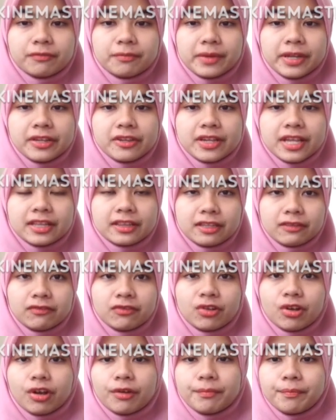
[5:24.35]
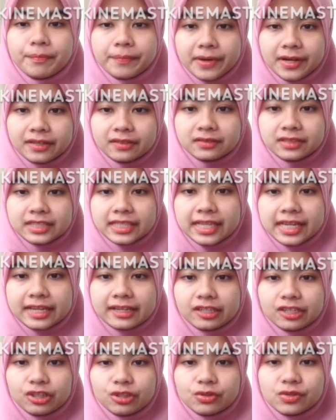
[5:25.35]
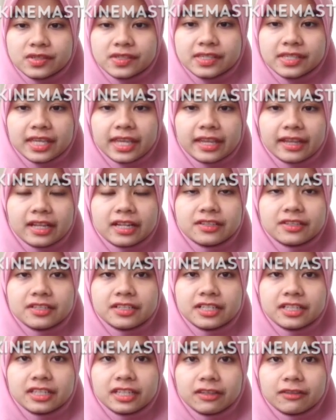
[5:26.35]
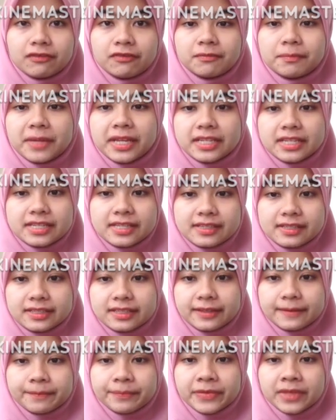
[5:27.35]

bioactive compound that used in alternative medicine.